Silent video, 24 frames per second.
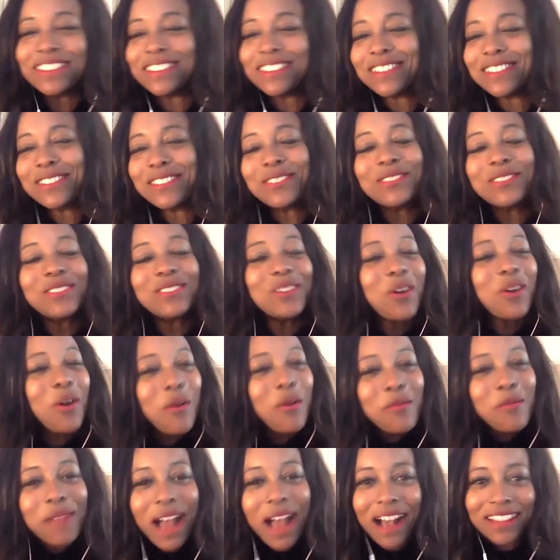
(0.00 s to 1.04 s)
It's
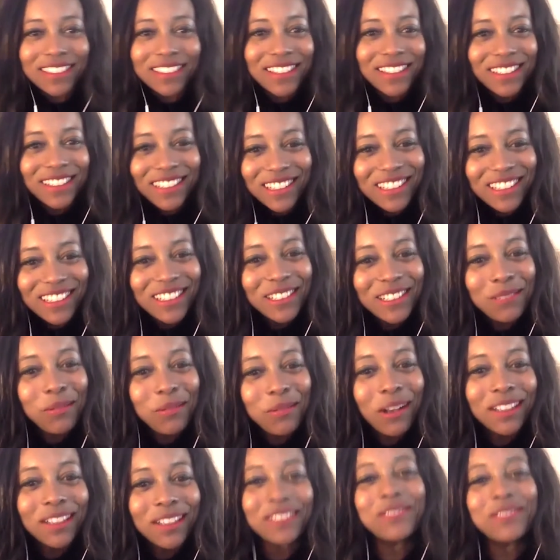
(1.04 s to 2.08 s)
so masculine,
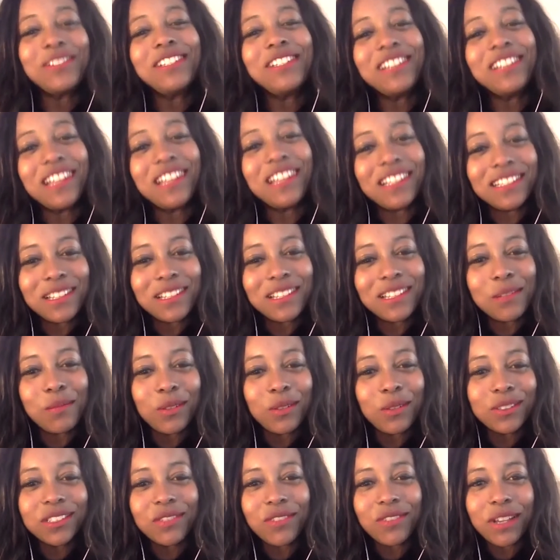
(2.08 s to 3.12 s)
especially when you get into the
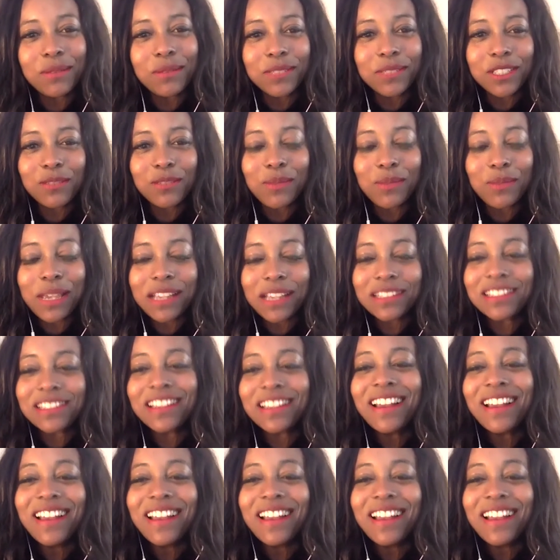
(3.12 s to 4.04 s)
multifamily space.